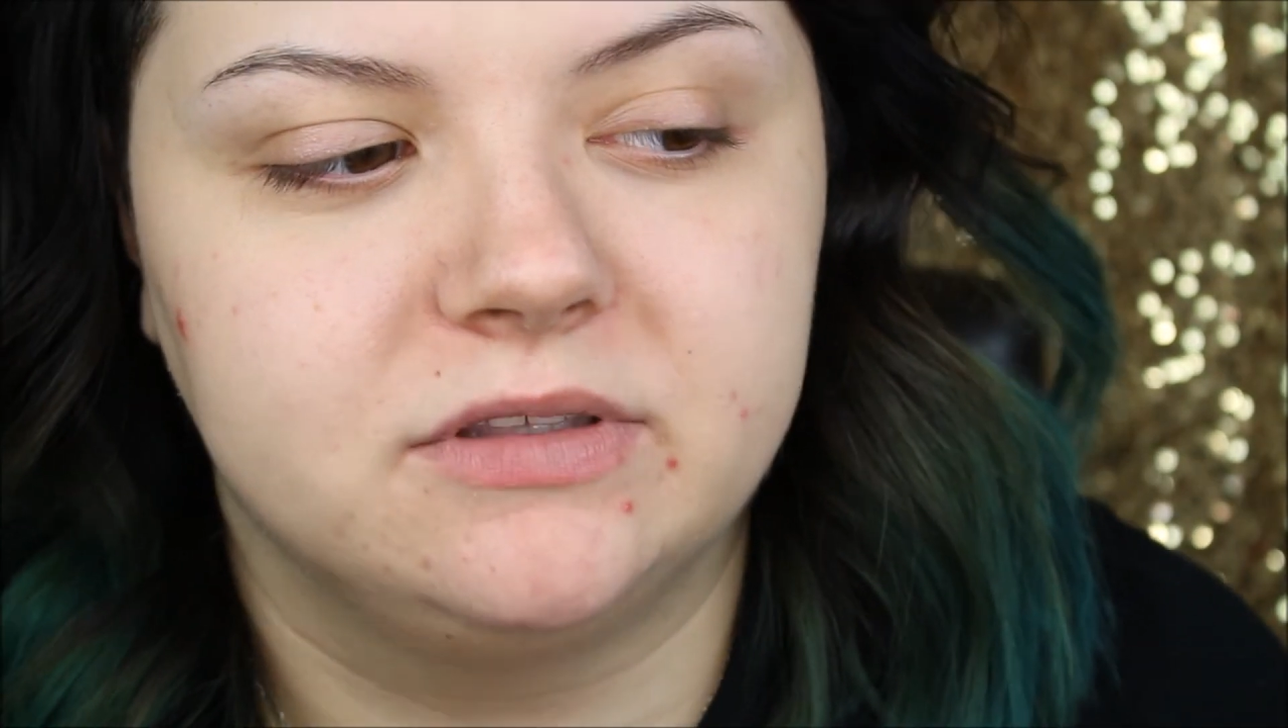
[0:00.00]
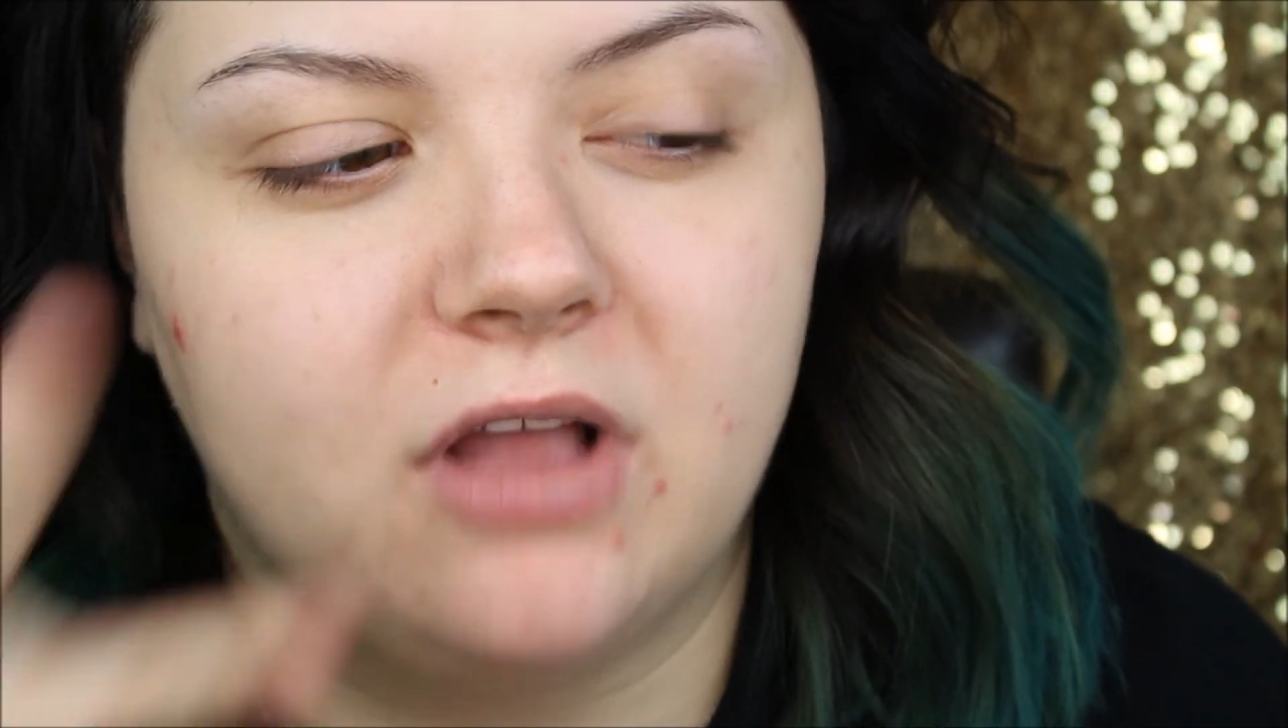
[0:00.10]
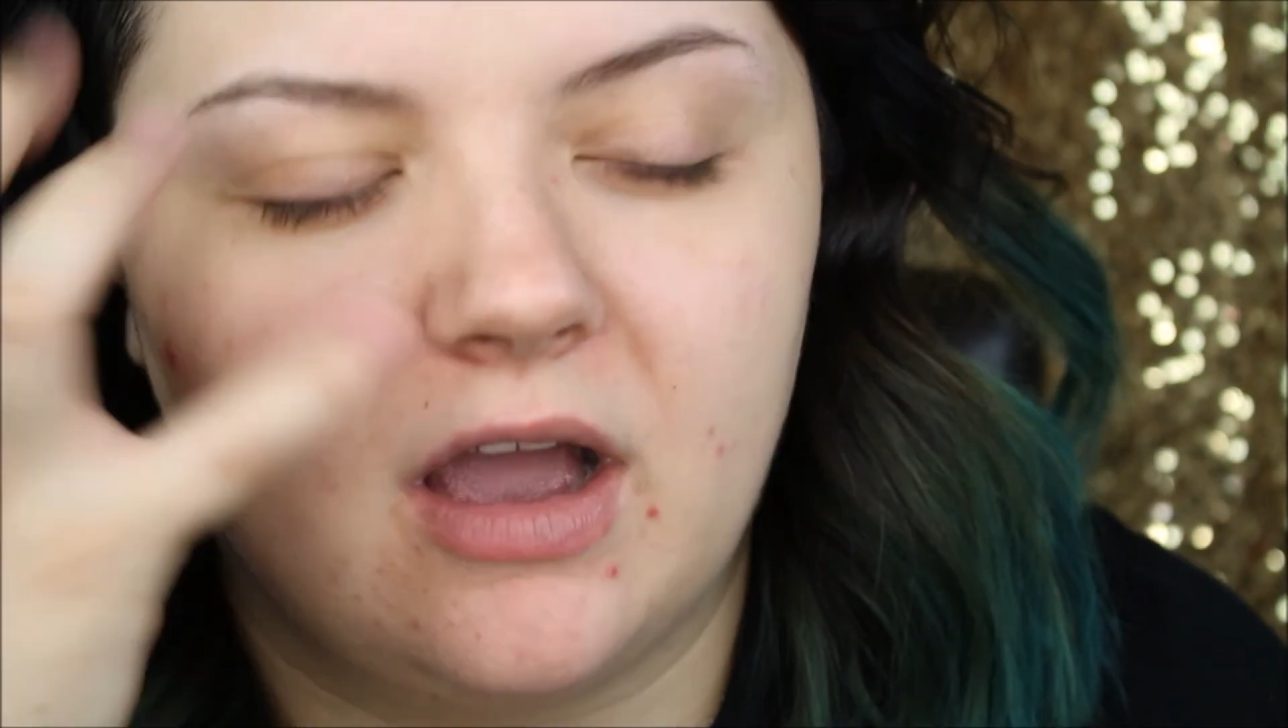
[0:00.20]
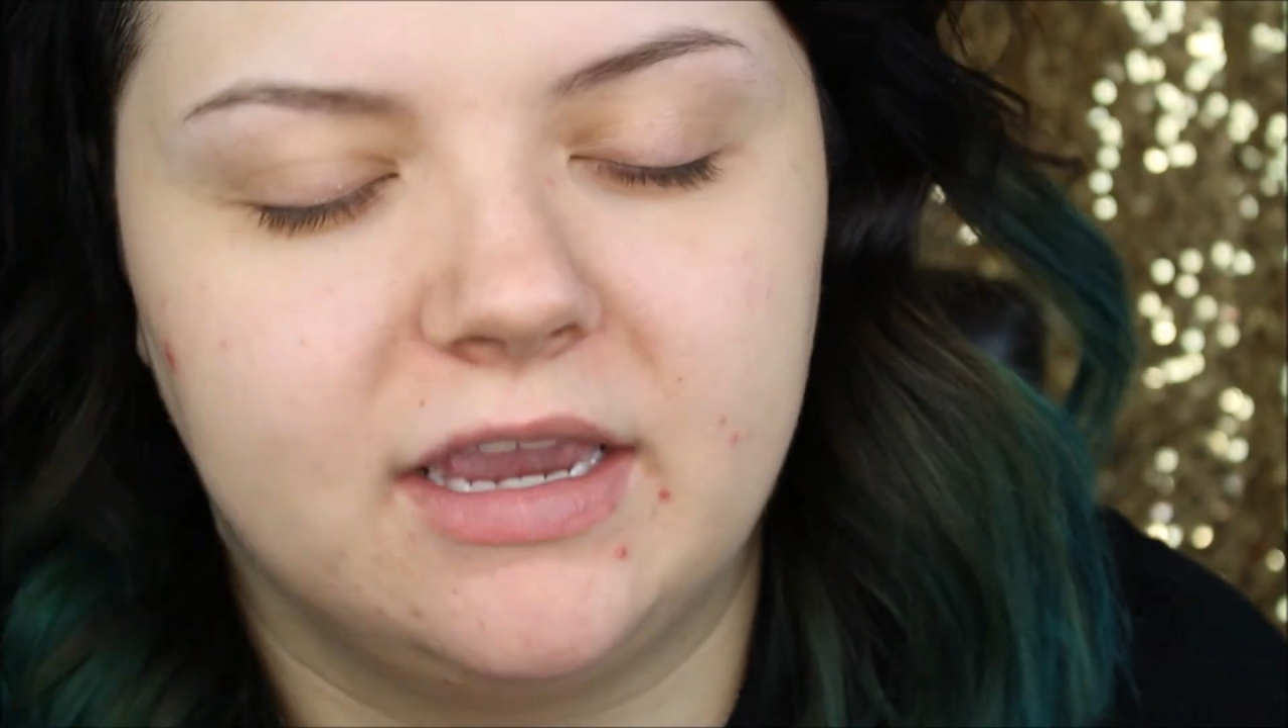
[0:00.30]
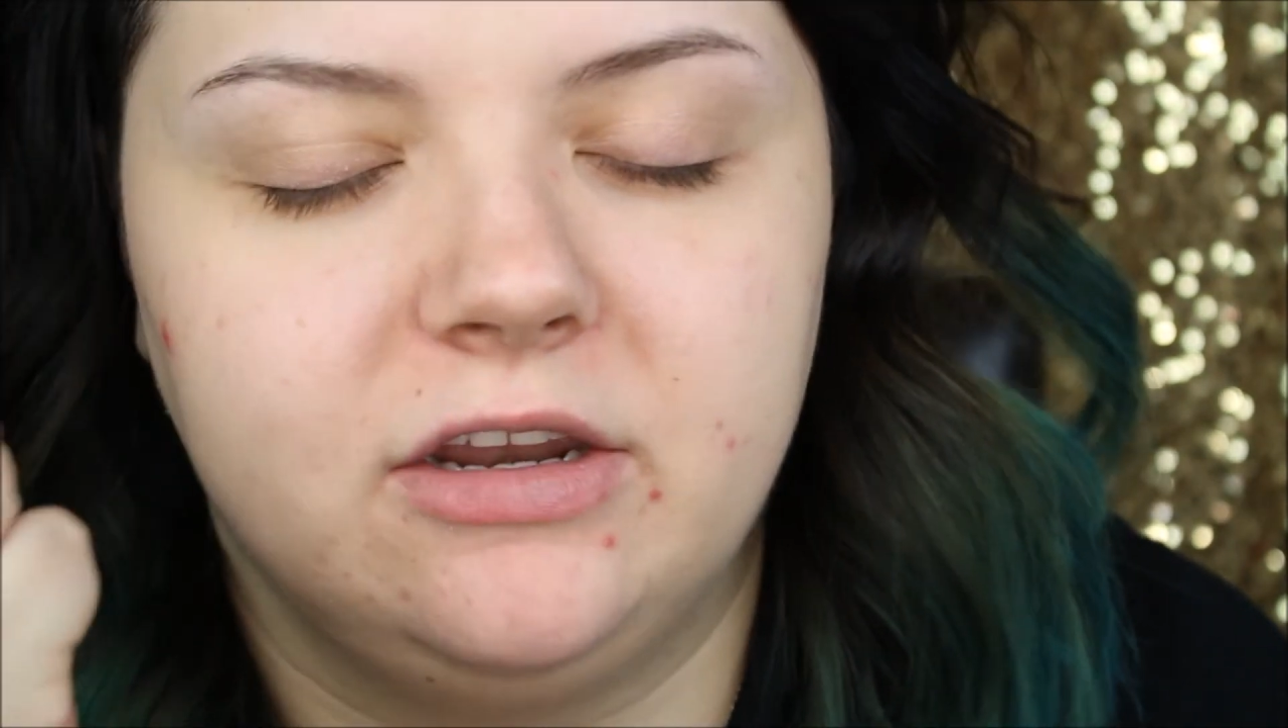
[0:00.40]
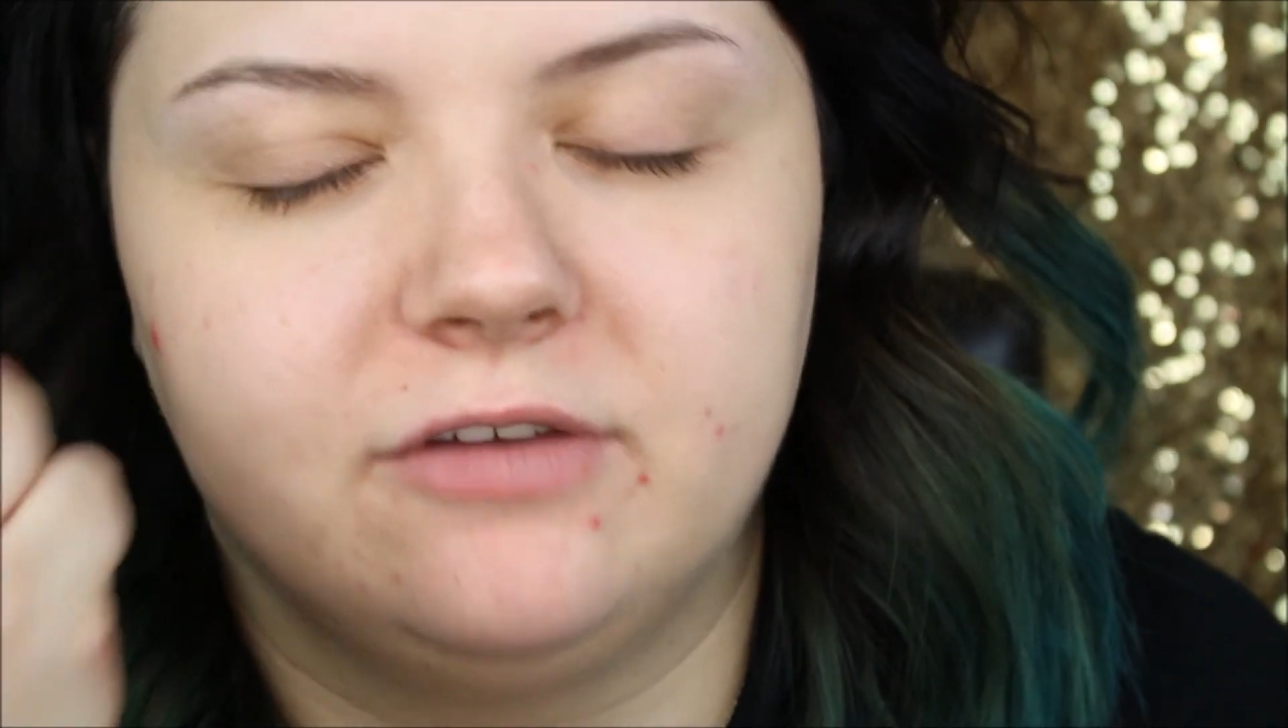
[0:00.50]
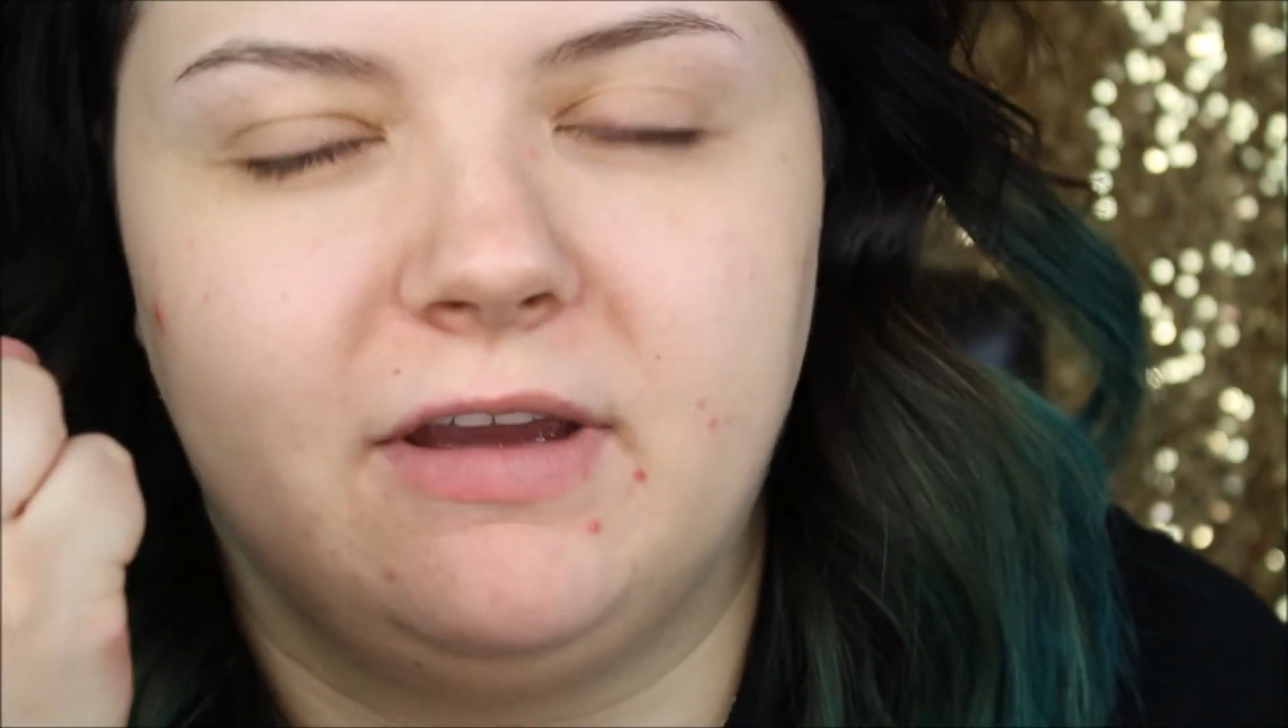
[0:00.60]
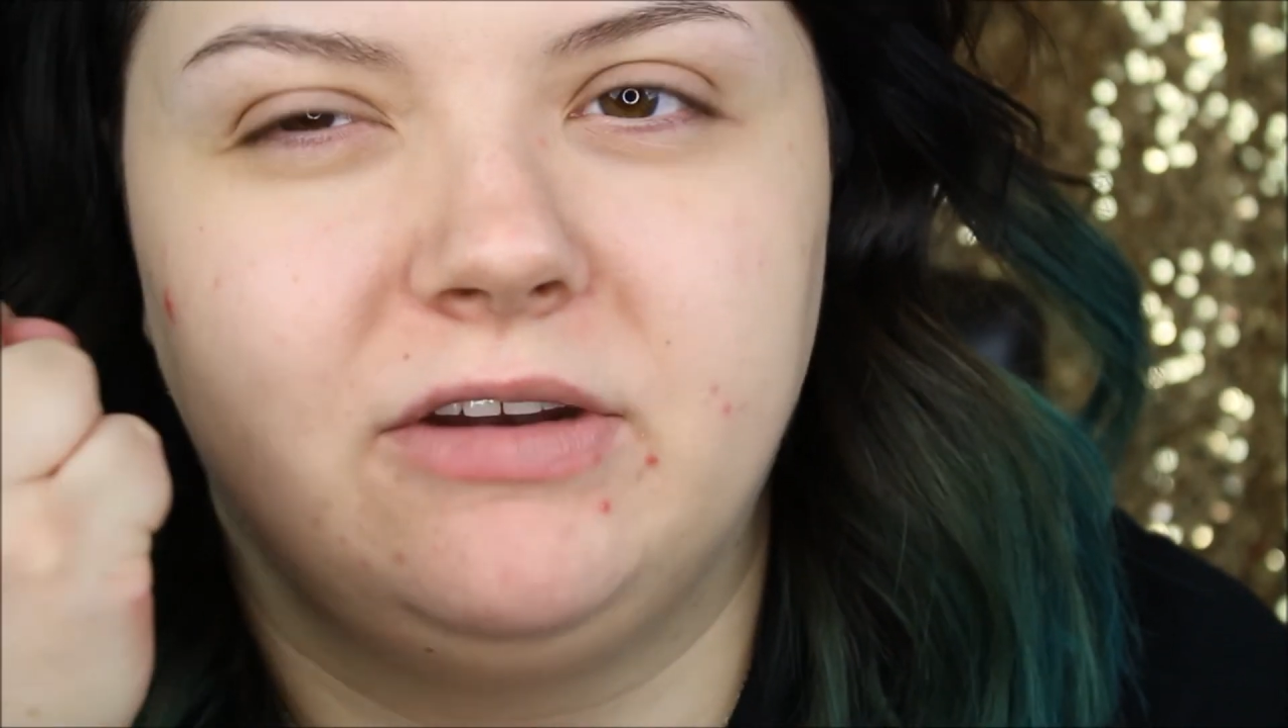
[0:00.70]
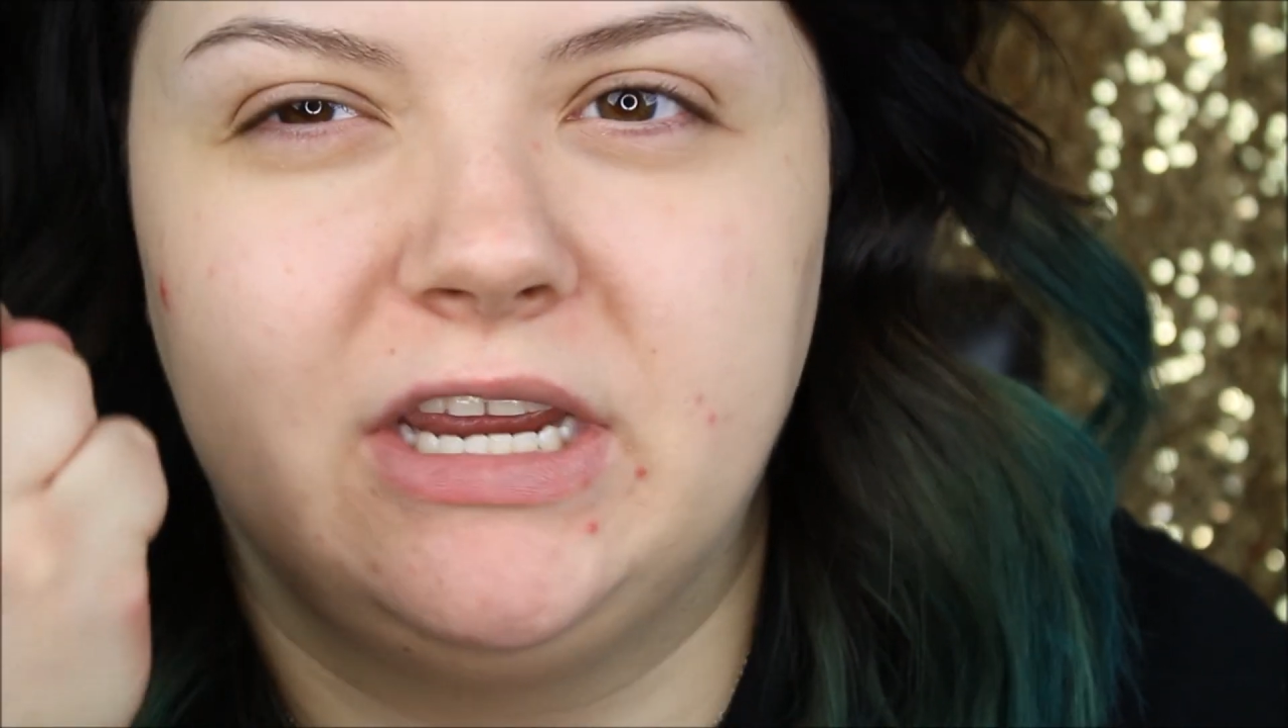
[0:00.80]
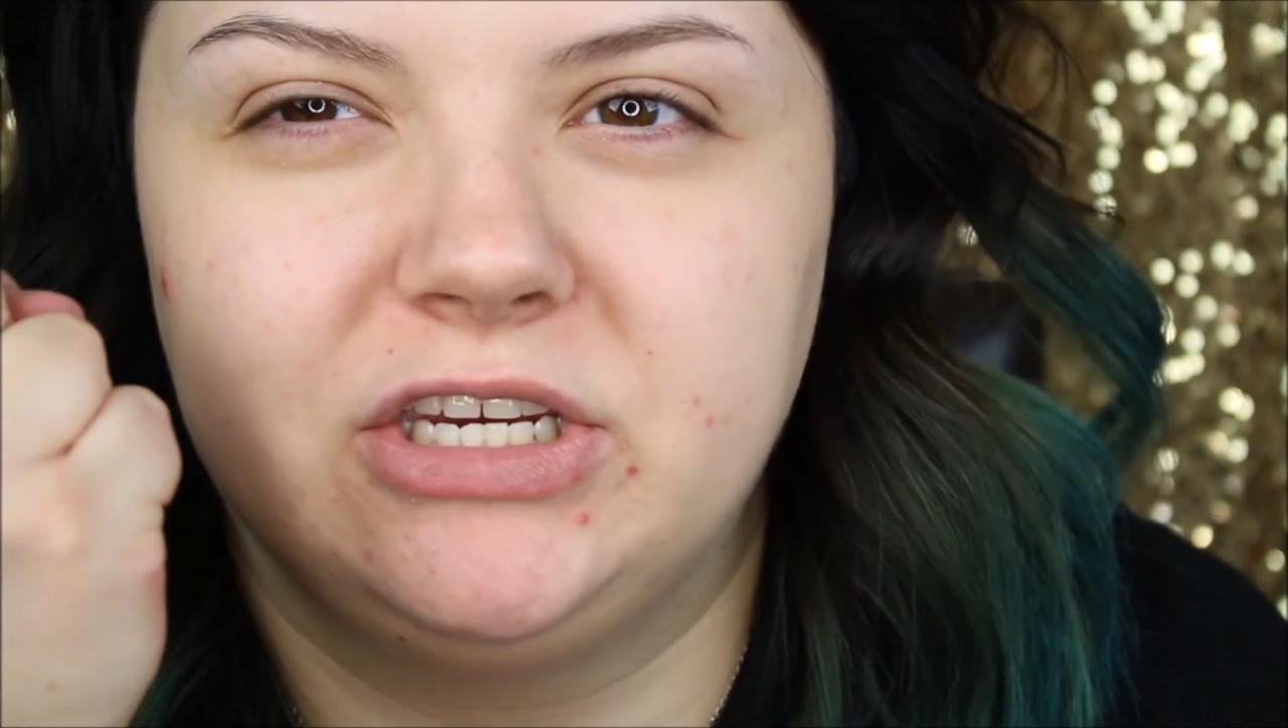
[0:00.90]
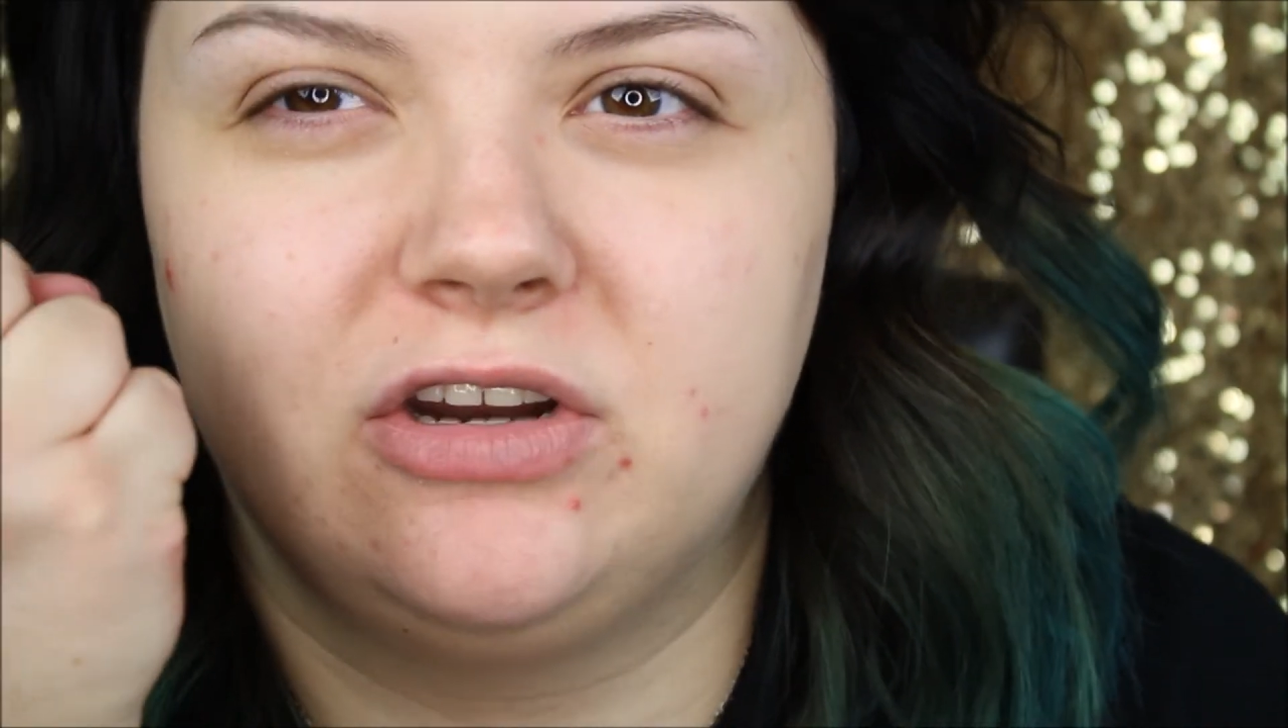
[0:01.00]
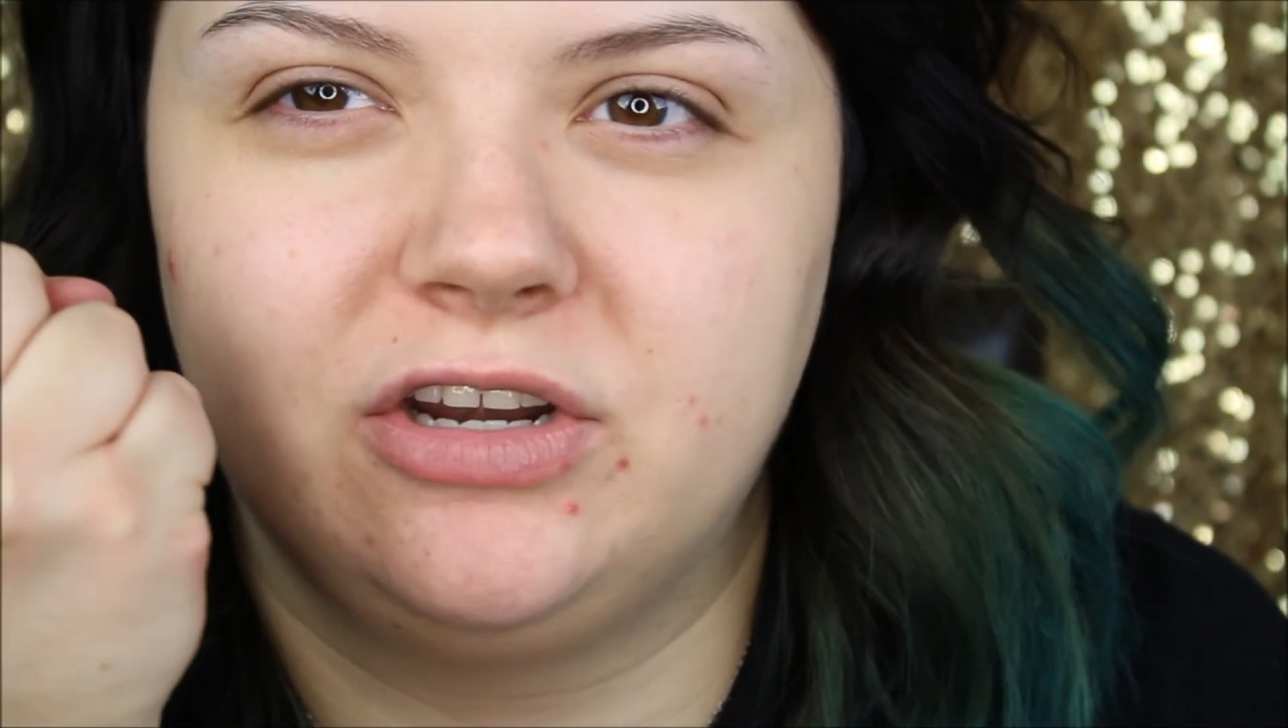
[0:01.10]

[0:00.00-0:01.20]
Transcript: lock in your foundation